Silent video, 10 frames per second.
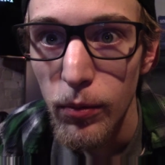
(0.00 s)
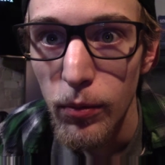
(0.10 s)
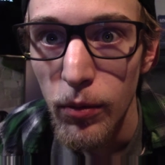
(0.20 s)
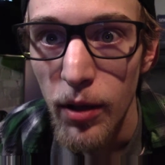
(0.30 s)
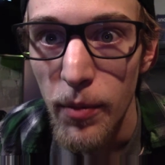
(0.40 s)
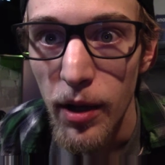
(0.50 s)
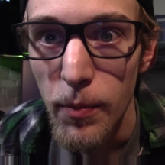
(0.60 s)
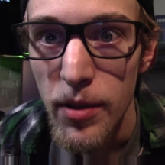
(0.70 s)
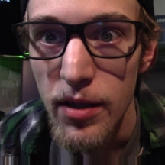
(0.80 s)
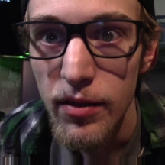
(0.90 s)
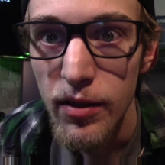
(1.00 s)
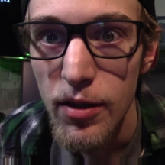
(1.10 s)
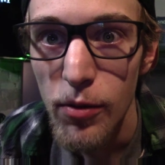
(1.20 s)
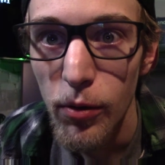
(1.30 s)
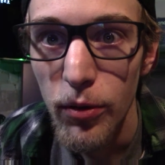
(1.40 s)
What about a
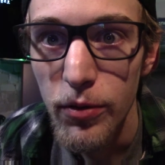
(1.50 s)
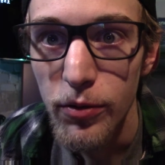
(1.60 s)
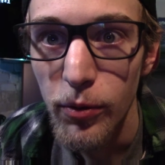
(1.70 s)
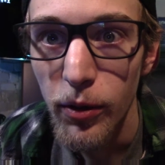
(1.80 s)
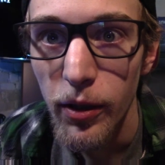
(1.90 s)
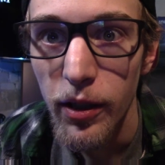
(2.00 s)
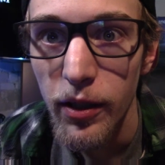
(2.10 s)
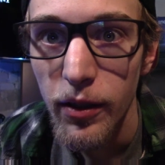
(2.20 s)
PC horror story?